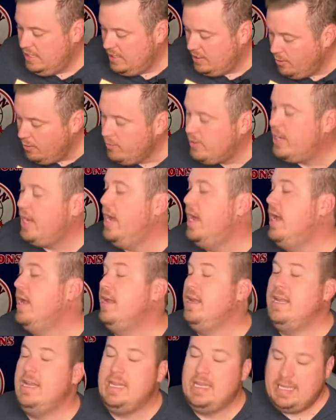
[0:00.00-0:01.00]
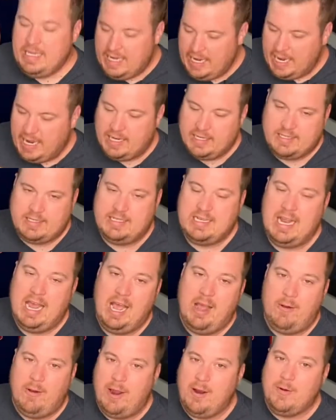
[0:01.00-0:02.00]
Okay, yes,
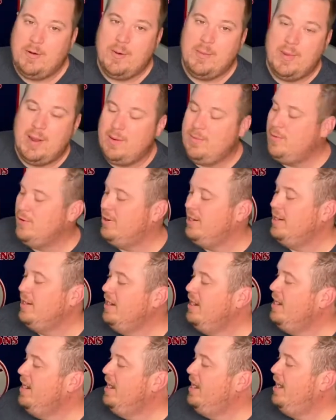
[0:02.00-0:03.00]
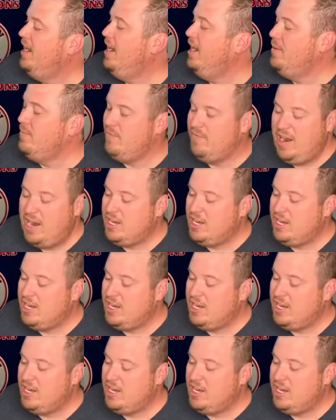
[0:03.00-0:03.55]
now I remember it. Um, I